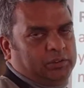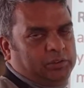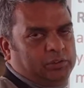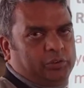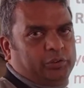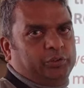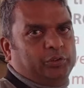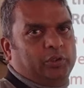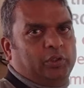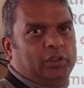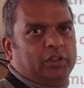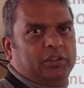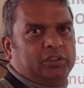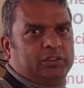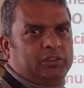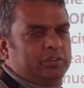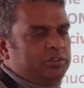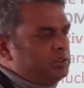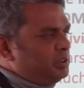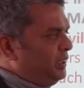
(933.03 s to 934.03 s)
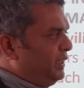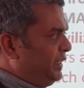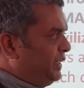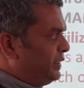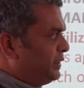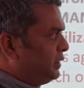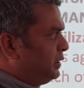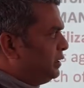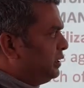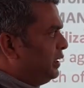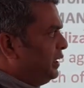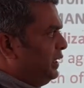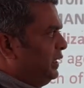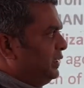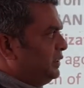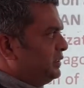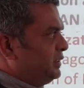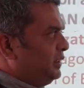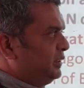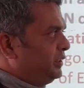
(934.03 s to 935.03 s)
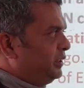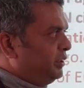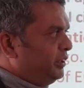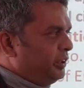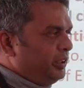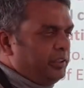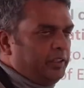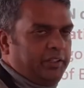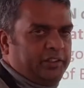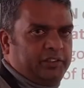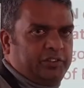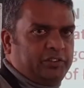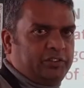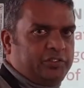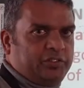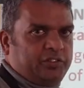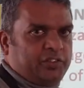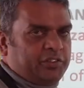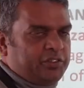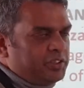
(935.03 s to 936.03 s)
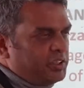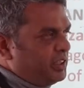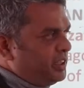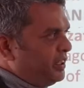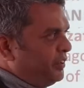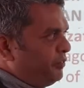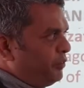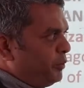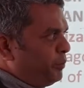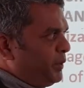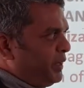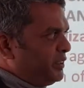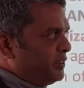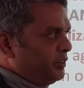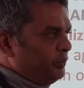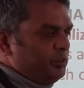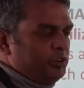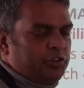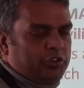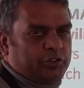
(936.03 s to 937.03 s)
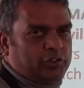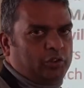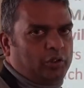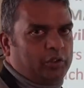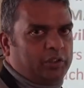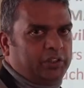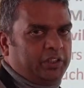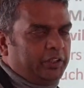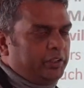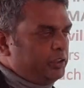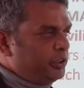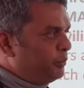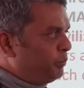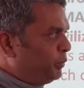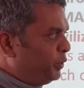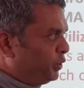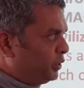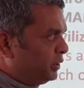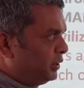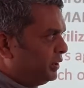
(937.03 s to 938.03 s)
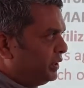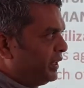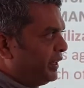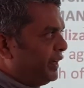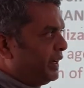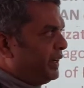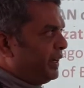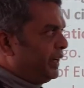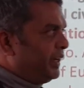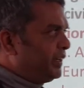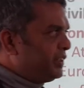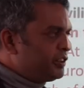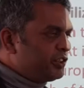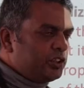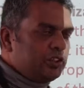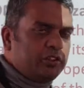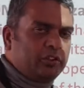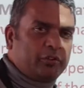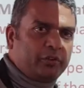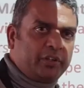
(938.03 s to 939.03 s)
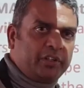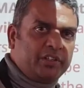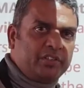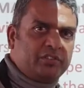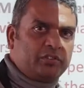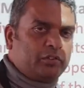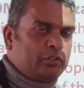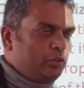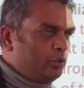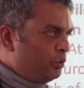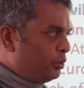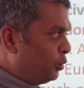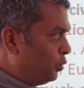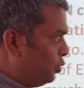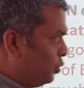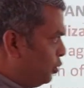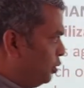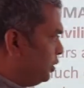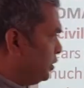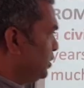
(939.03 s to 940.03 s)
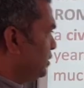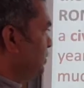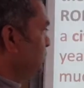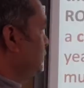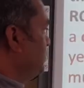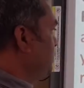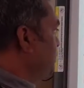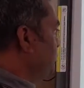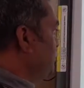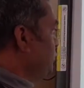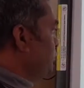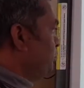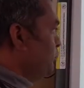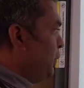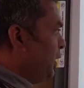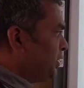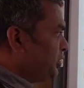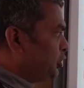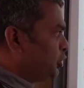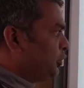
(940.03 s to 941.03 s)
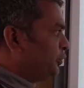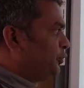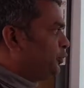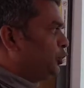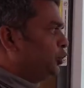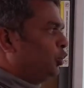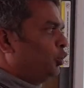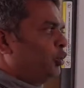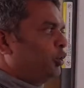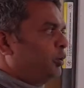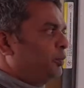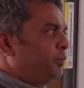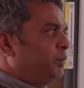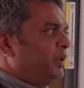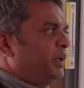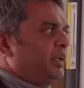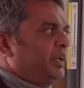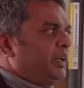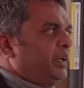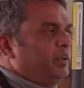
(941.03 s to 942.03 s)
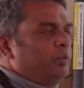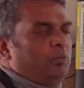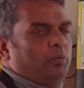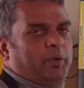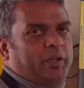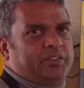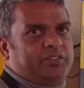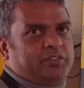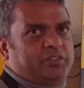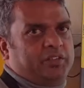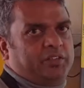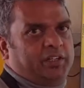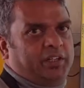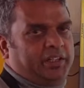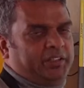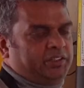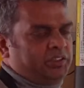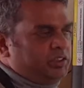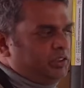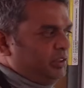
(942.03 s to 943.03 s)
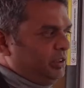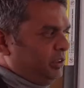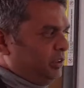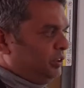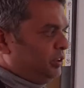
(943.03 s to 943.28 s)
So you learn this later, Alexander the Great. This is just an information which is not there in your book. Ancient Greece ruled much of Europe and Western Asia.